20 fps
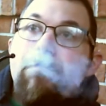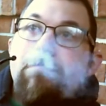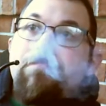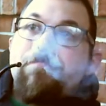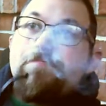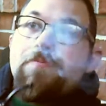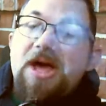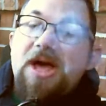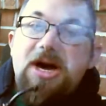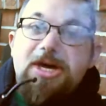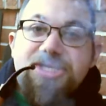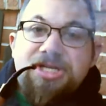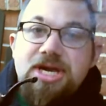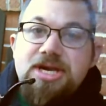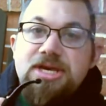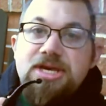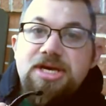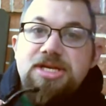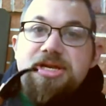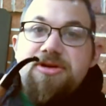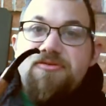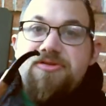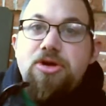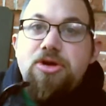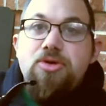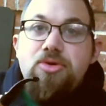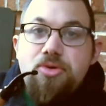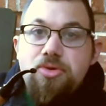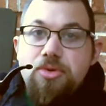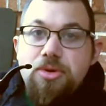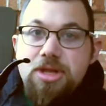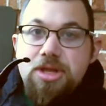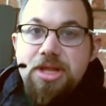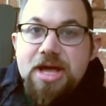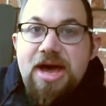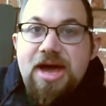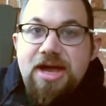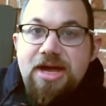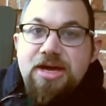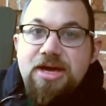I'll say this: if you
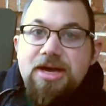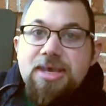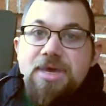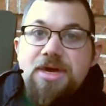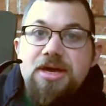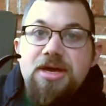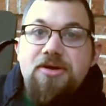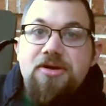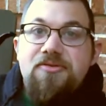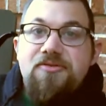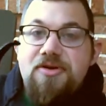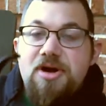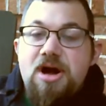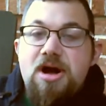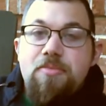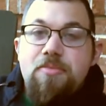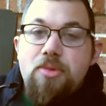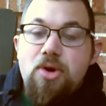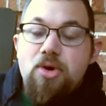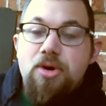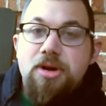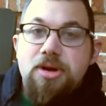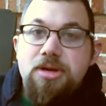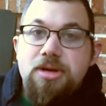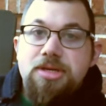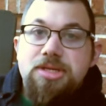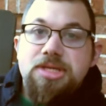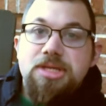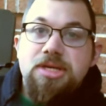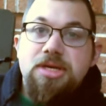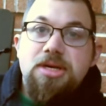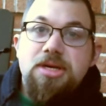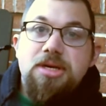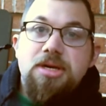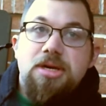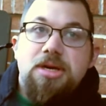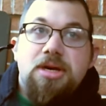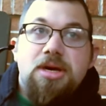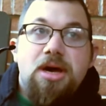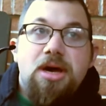like Frogmorton's
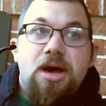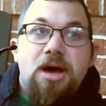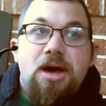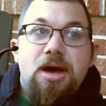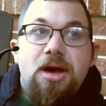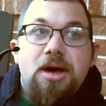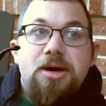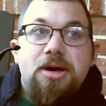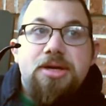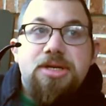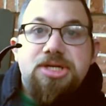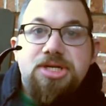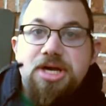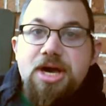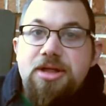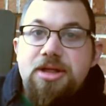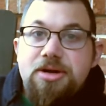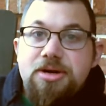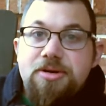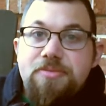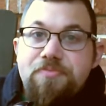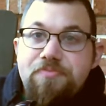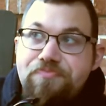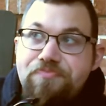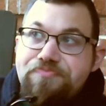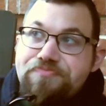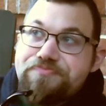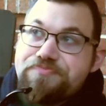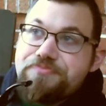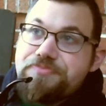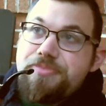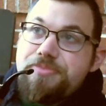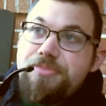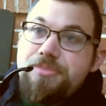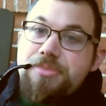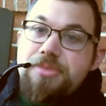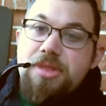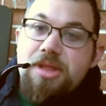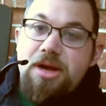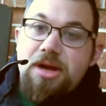Cellar,
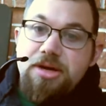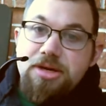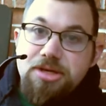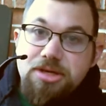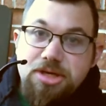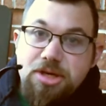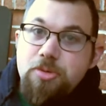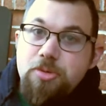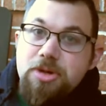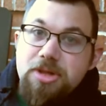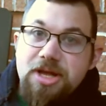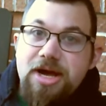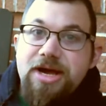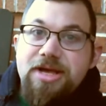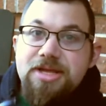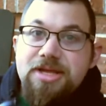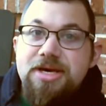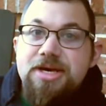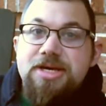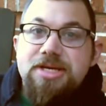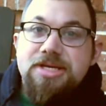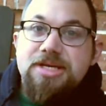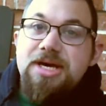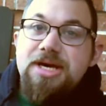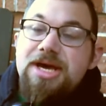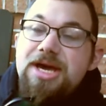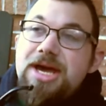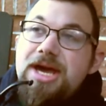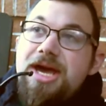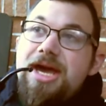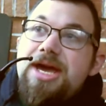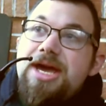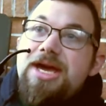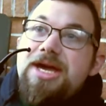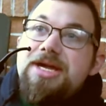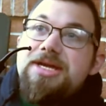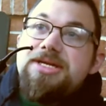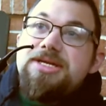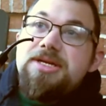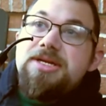you will like this.
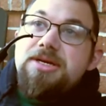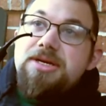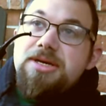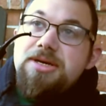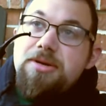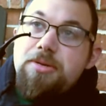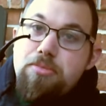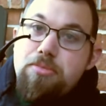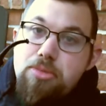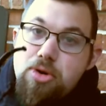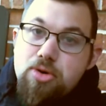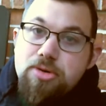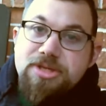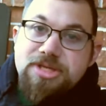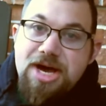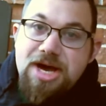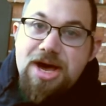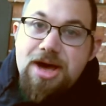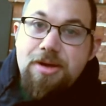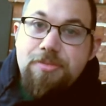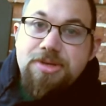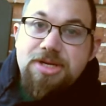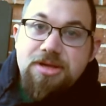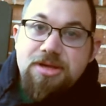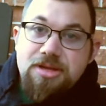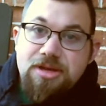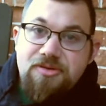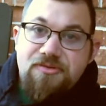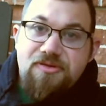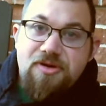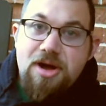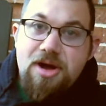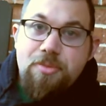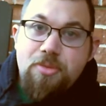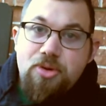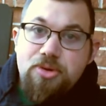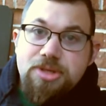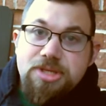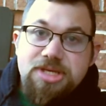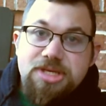It's more topped than
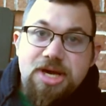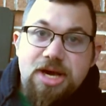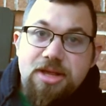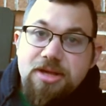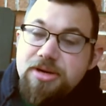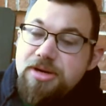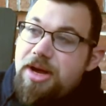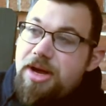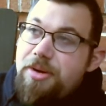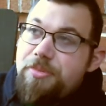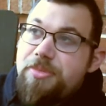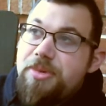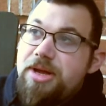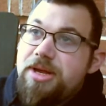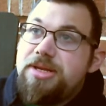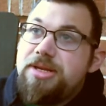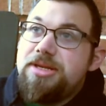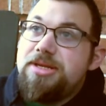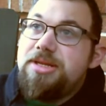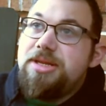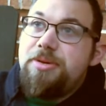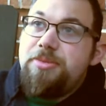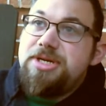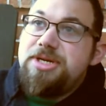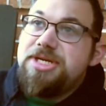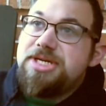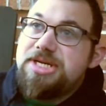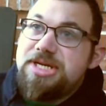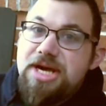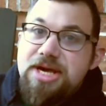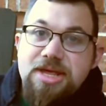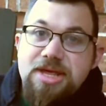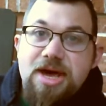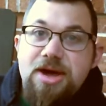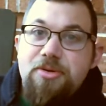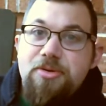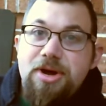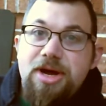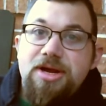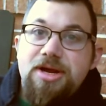Frogmorton's Cellar. Let me just say that
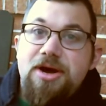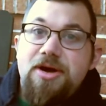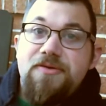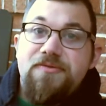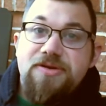right off.